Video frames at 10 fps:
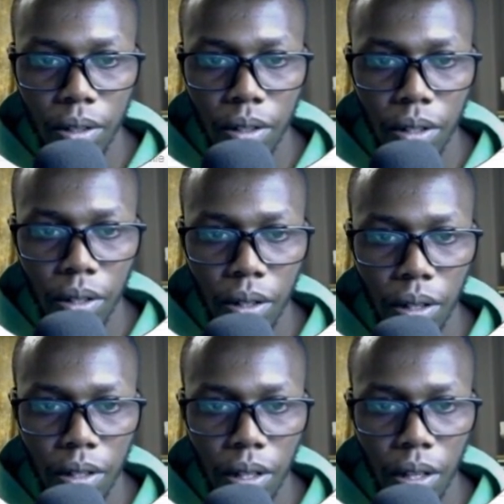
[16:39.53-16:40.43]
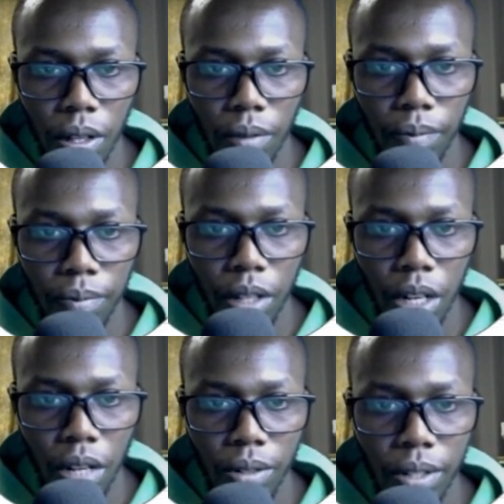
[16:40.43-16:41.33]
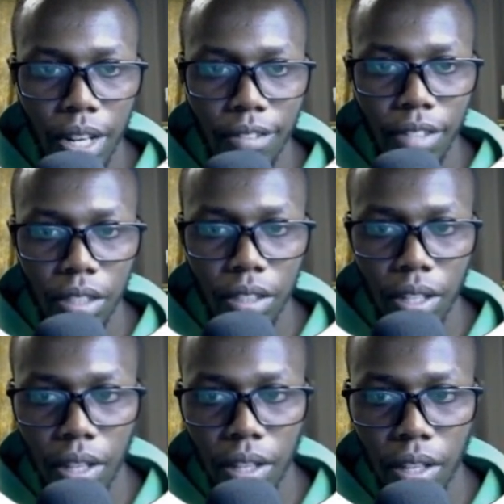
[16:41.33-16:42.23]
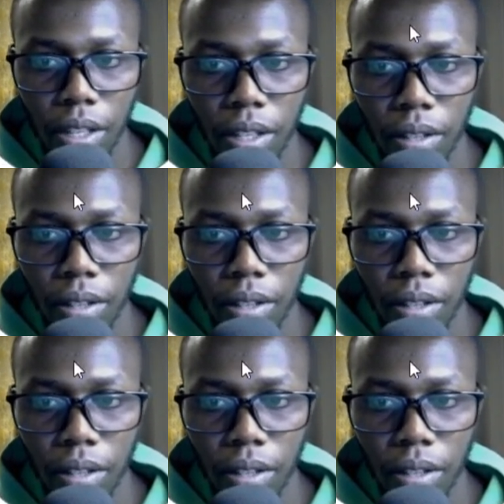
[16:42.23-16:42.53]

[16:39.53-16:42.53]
look at here cloud service. I think